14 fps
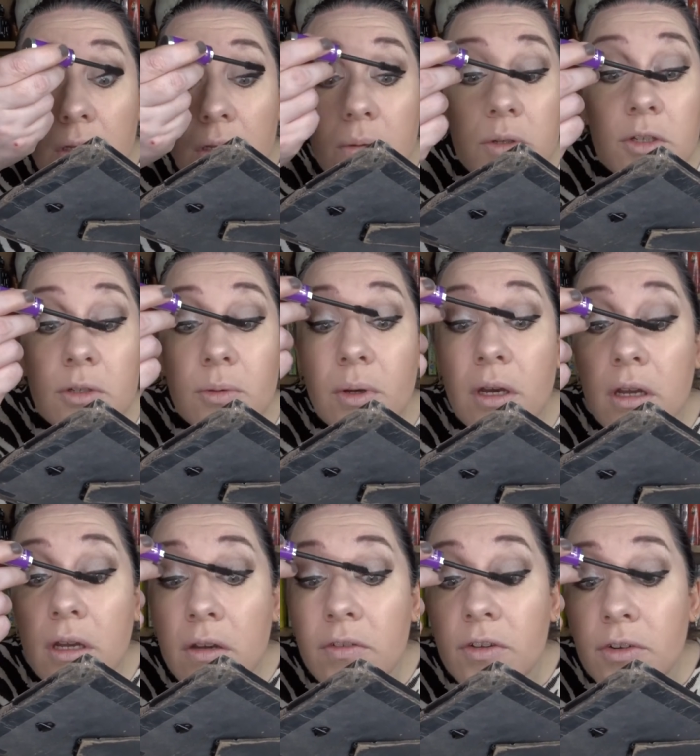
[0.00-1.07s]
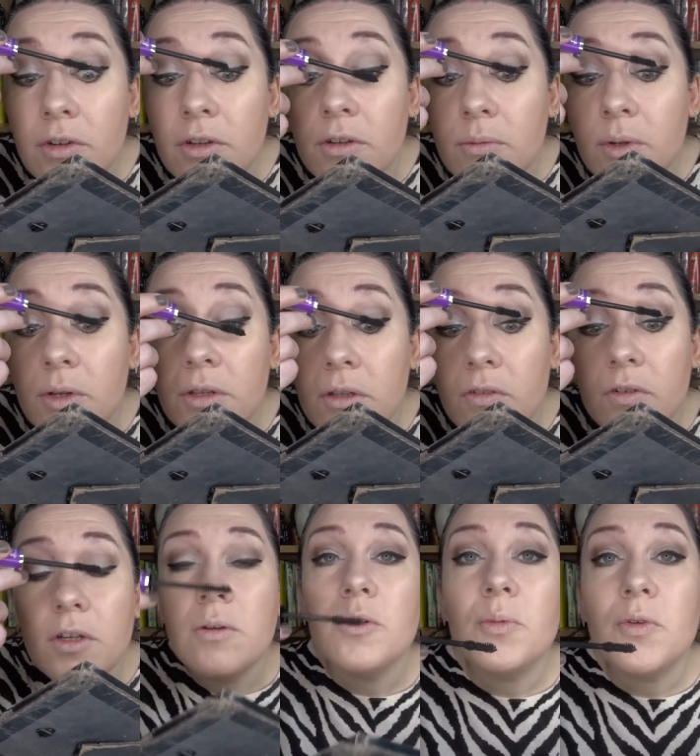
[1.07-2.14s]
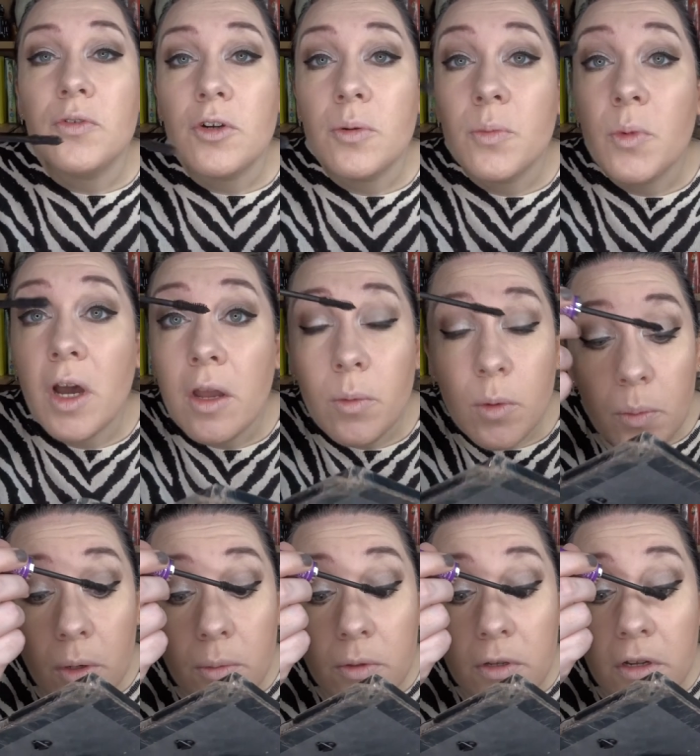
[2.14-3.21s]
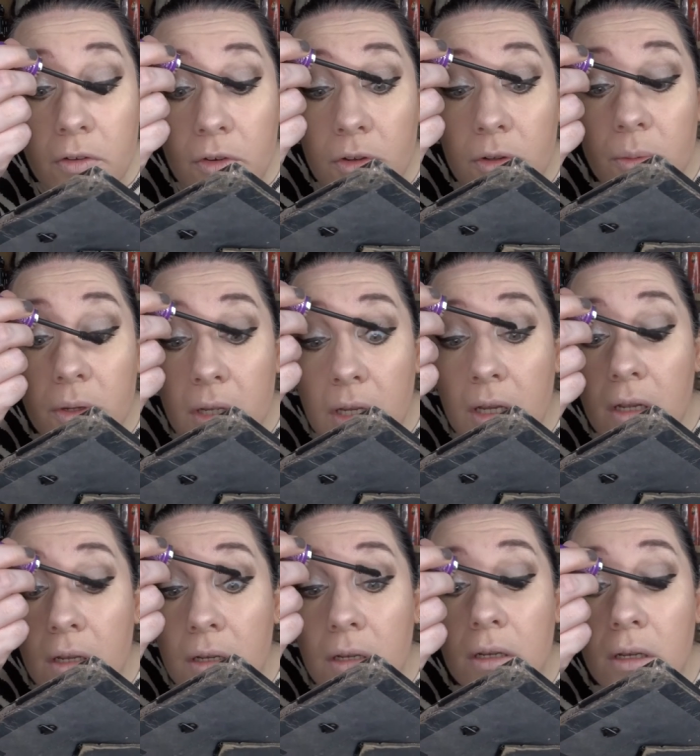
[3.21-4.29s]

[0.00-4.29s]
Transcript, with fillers: Which is why I've never done one of these videos before and why I will probably never do one again.